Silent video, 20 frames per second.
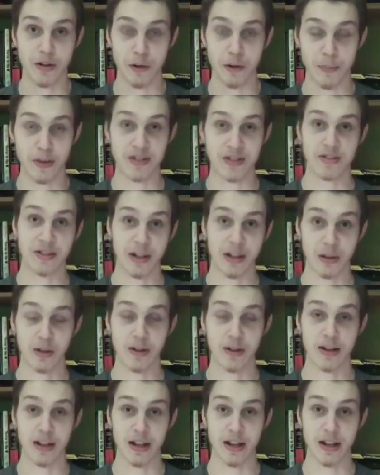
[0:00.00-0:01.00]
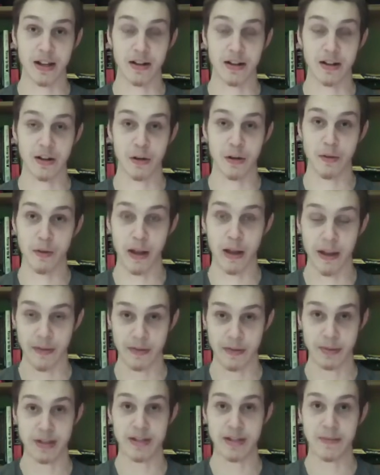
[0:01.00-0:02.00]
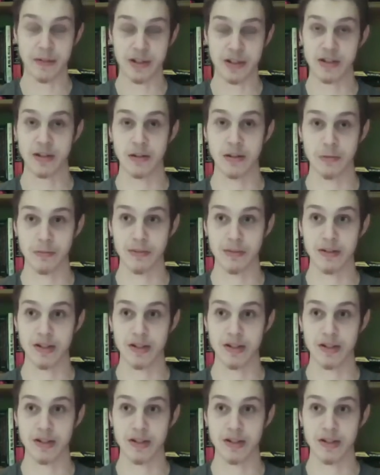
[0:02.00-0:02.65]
you're basically looking at, you know, especially if it's the